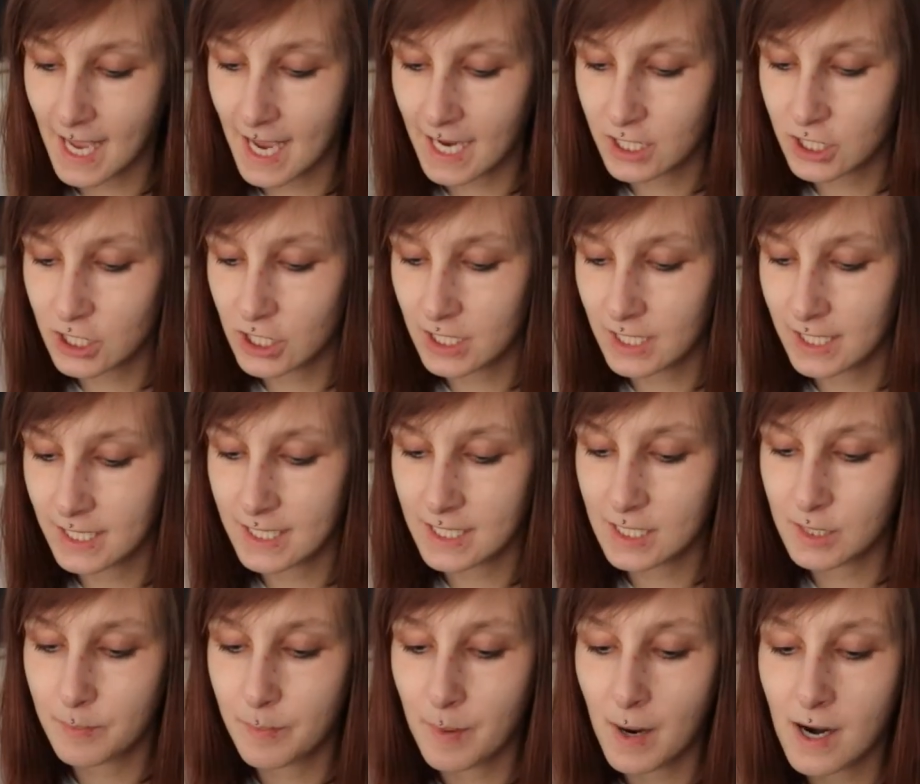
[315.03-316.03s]
actually
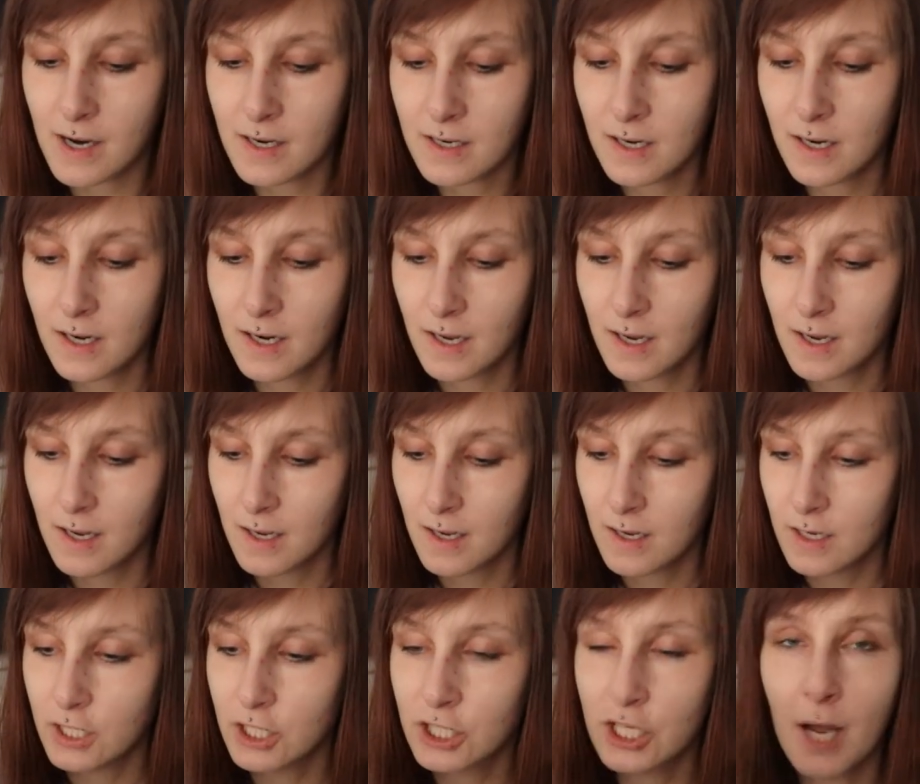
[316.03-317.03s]
this bar
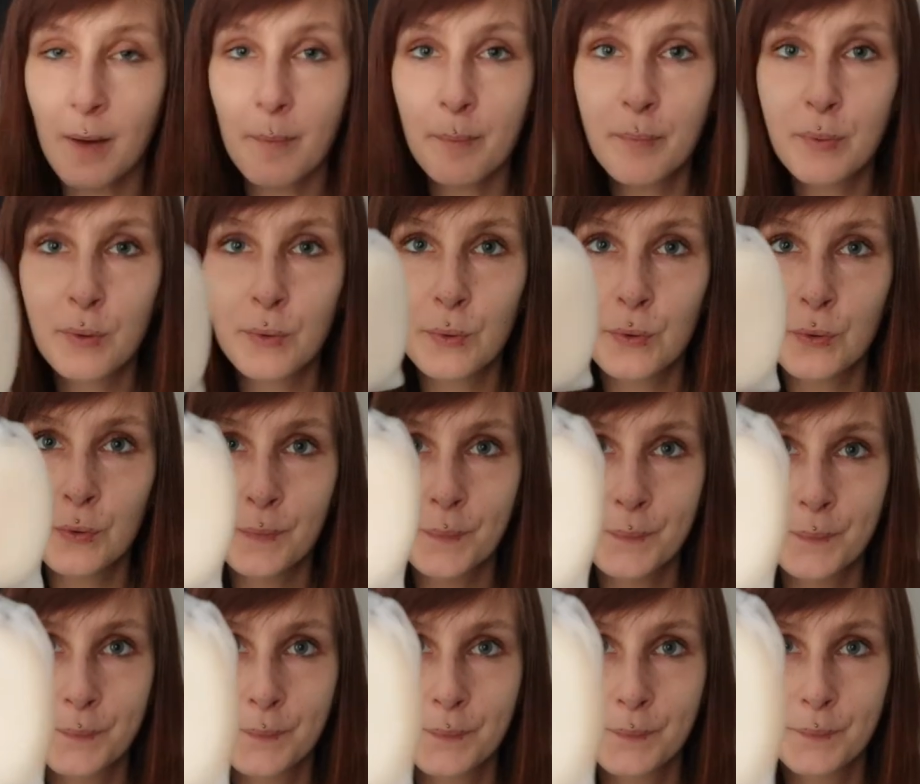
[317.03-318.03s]
shampoo.